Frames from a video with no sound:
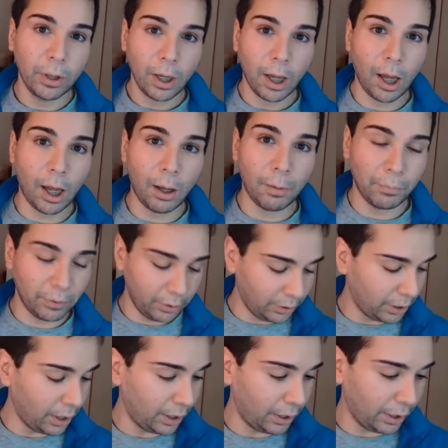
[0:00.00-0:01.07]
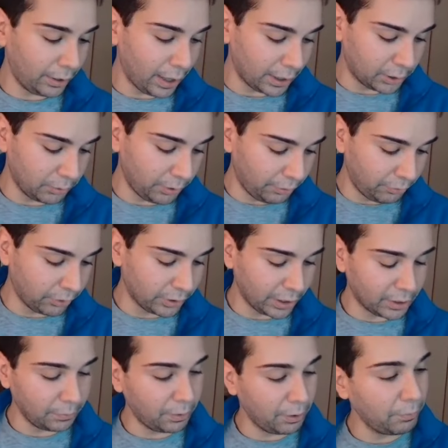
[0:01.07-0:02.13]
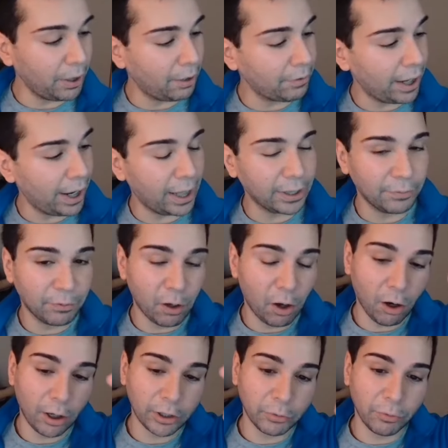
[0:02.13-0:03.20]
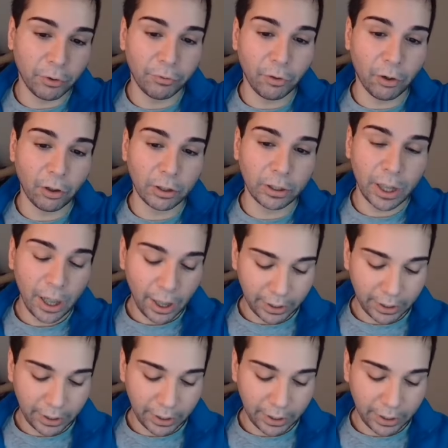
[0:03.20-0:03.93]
That's what it feels like to me. And we have hand of cards reverse.